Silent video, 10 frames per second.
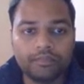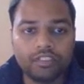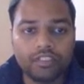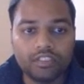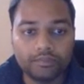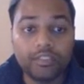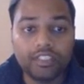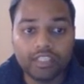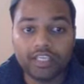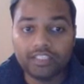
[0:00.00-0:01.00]

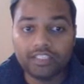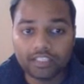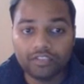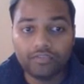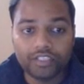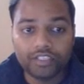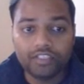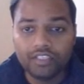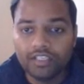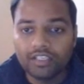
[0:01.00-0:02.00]
HTTPS over here.